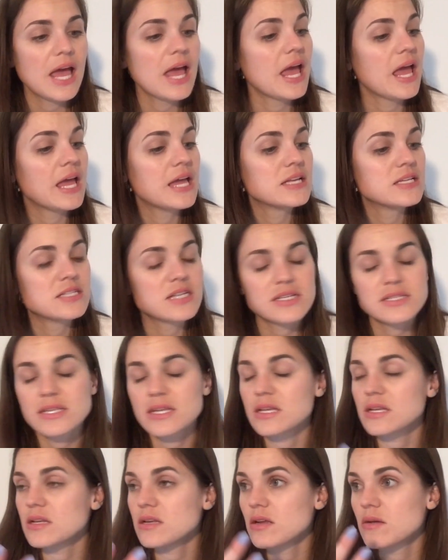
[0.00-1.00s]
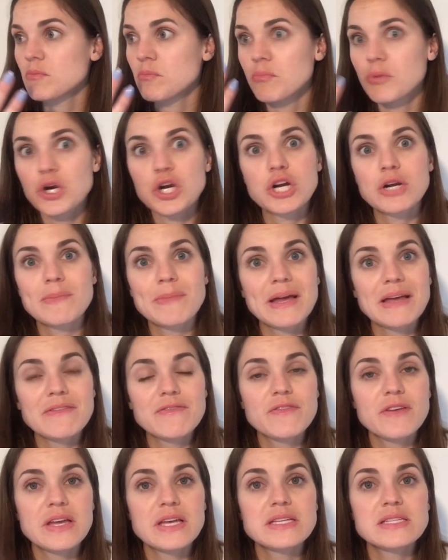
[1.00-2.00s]
It doesn't burn my
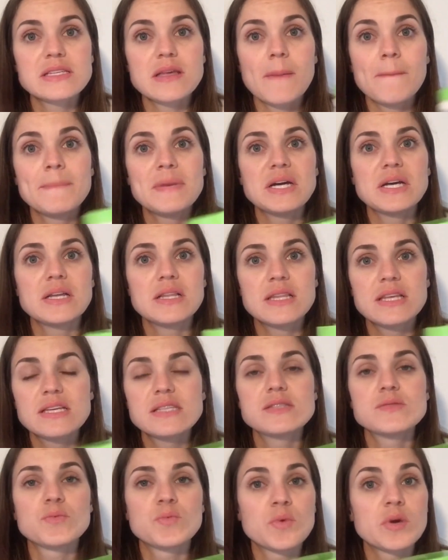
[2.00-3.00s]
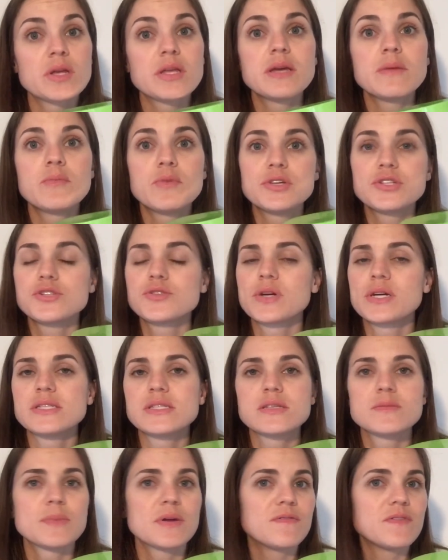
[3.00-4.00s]
face, but this really moisturizes
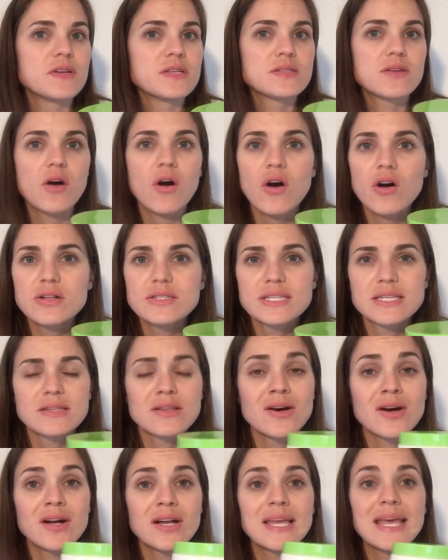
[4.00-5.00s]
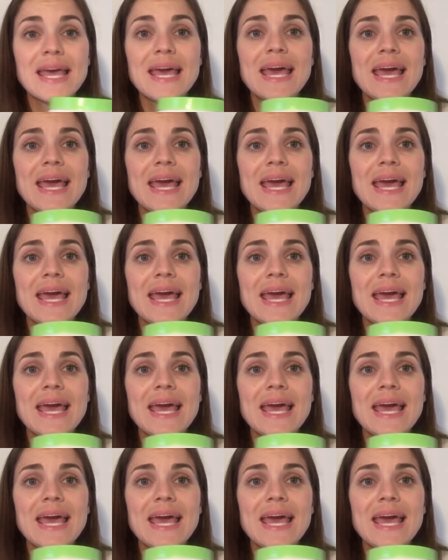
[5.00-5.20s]
my face all day long.